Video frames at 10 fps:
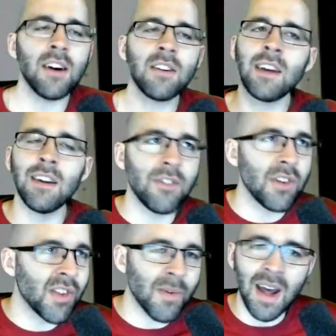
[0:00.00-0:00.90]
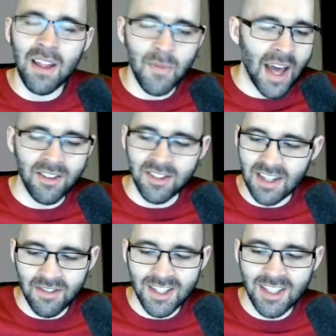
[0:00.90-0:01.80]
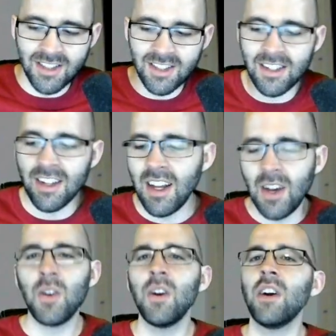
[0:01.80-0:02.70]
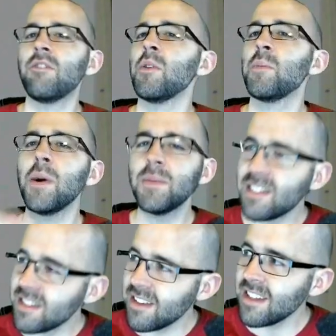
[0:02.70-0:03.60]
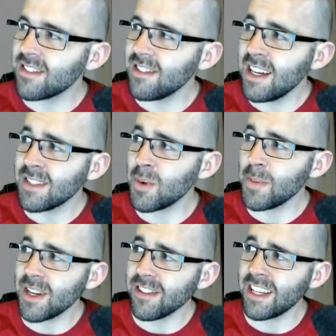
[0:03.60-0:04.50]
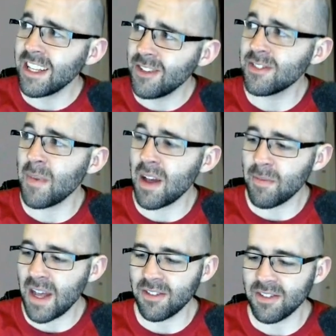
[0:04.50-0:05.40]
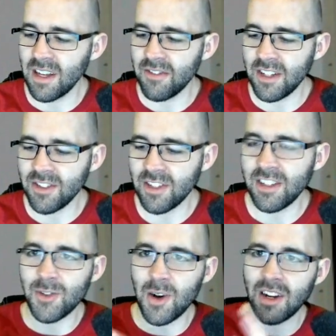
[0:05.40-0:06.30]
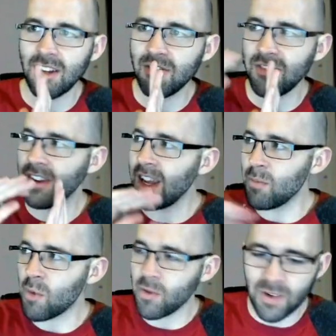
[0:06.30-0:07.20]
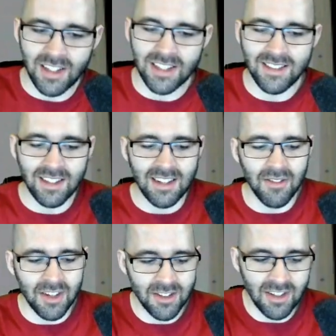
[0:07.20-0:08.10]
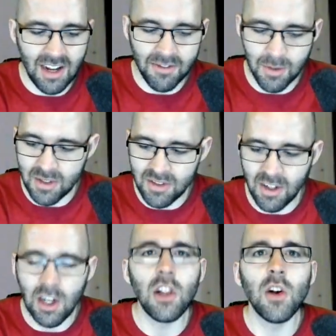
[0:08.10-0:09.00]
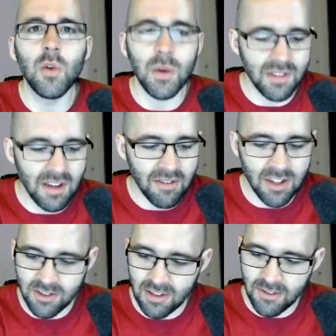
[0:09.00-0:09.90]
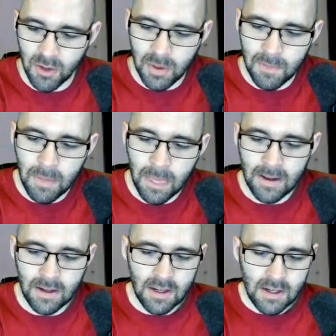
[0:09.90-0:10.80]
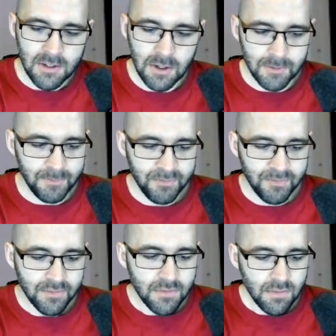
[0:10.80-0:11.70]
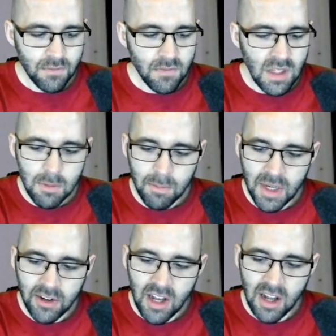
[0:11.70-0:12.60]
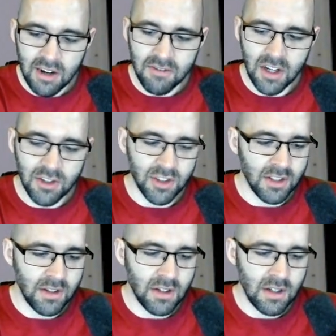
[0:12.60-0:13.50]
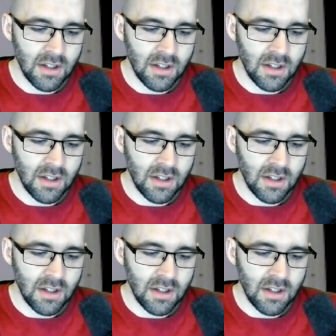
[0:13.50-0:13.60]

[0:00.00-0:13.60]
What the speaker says: I'll give you the mathematical definition. For purposes of this class, we're barely going to use the mathematical definition, so I'll give a more realistic definition afterwards, a colloquial definition, if you will. So, periodic function.